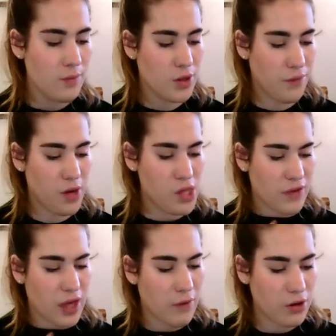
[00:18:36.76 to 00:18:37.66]
"The first
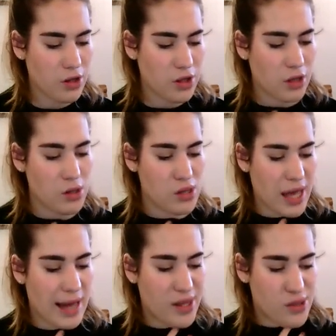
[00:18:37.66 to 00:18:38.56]
thing I've got to do," said
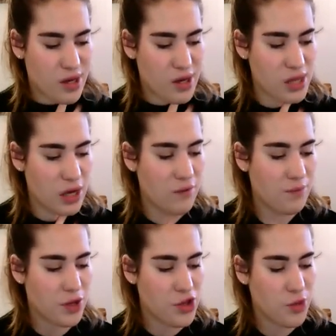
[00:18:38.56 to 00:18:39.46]
Alice to herself,
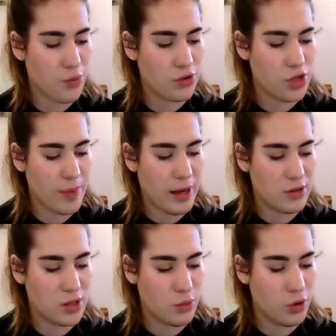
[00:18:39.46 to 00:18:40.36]
as she wandered
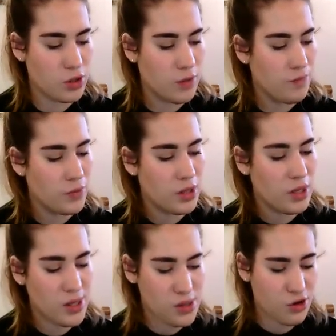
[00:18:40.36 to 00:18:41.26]
about in the wood,
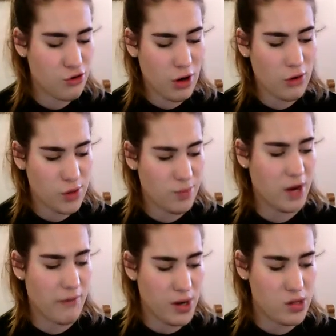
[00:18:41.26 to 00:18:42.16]
"is to grow to my
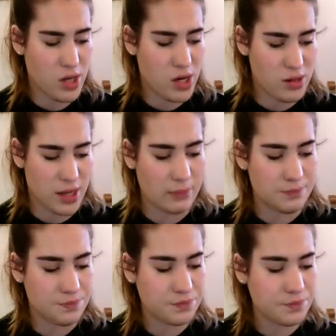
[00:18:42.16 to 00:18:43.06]
right size again.
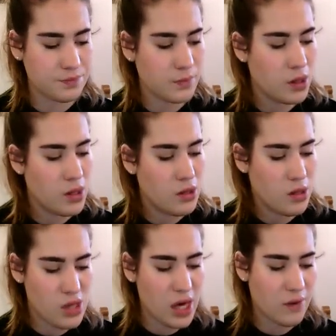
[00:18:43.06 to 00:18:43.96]

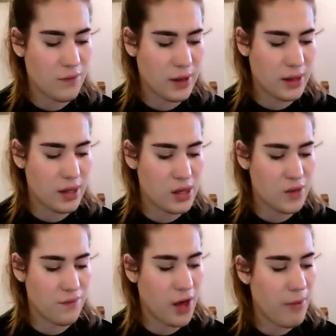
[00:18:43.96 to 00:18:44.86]
The second thing is
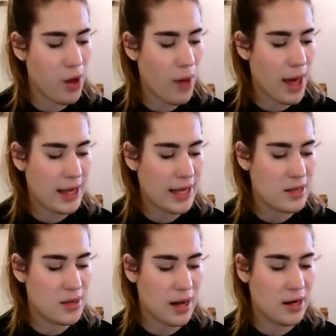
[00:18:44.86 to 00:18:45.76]
to find my way
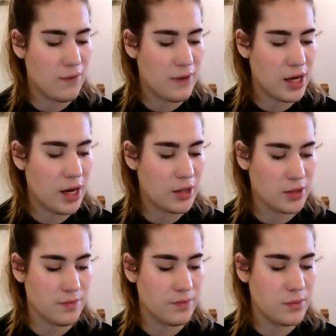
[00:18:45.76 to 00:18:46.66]
into that lovely
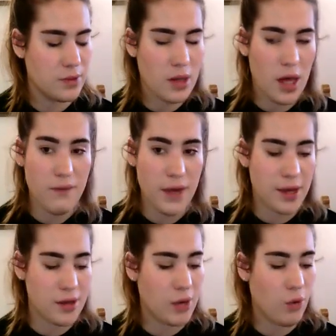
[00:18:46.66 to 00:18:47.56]
garden. I
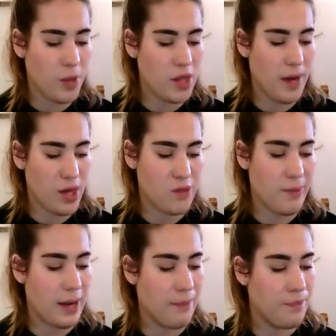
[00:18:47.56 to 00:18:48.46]
think that will be the best
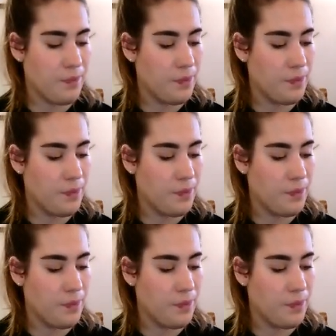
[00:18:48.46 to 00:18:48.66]
plan."